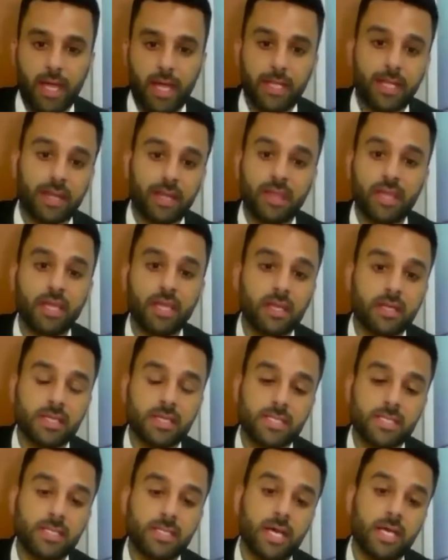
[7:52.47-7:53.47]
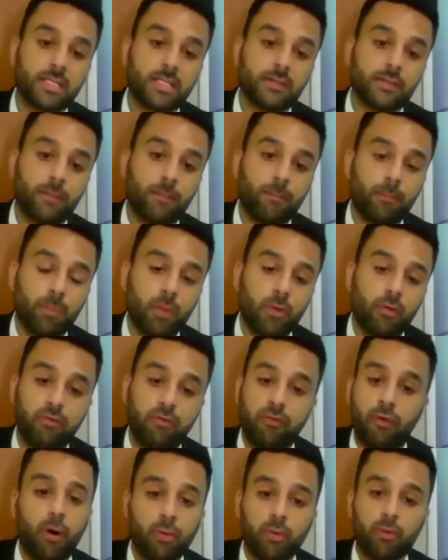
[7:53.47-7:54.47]
The thing is that
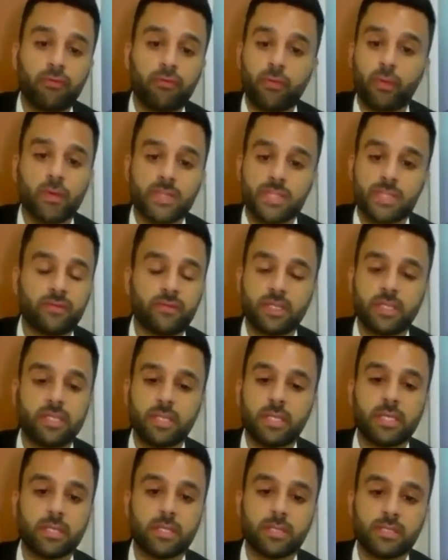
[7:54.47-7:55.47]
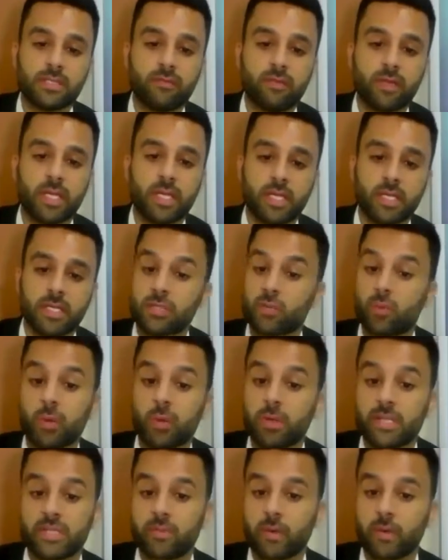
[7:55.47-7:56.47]
four of those 17 civilians
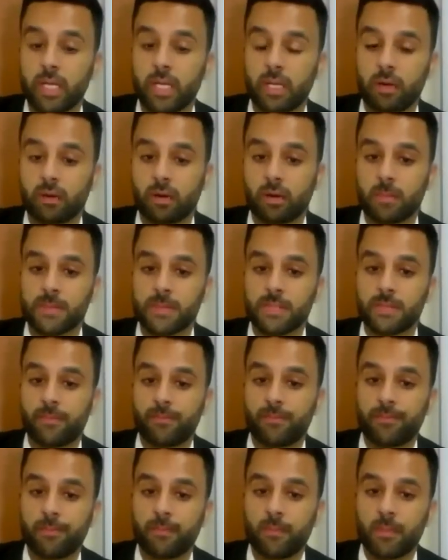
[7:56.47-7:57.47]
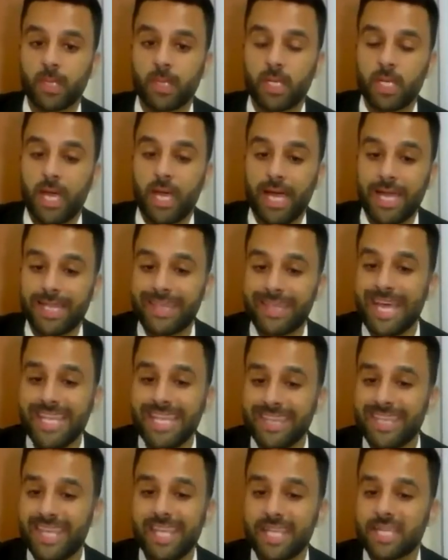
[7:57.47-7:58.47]
were Israeli Arabs. At
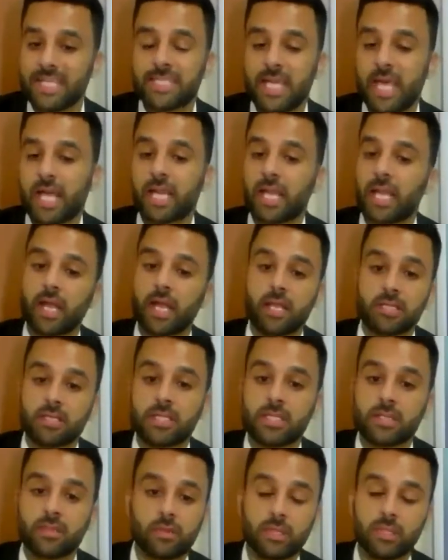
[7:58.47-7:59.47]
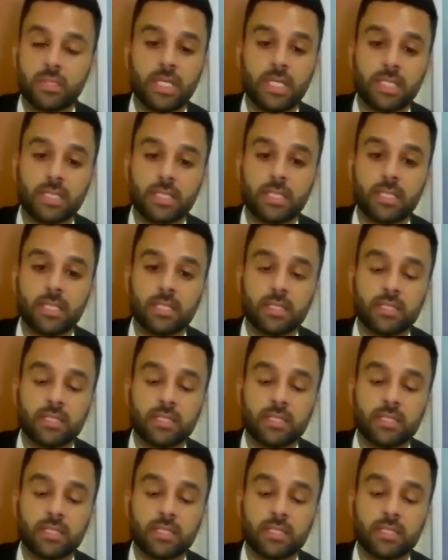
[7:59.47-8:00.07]
that day exactly, I understood that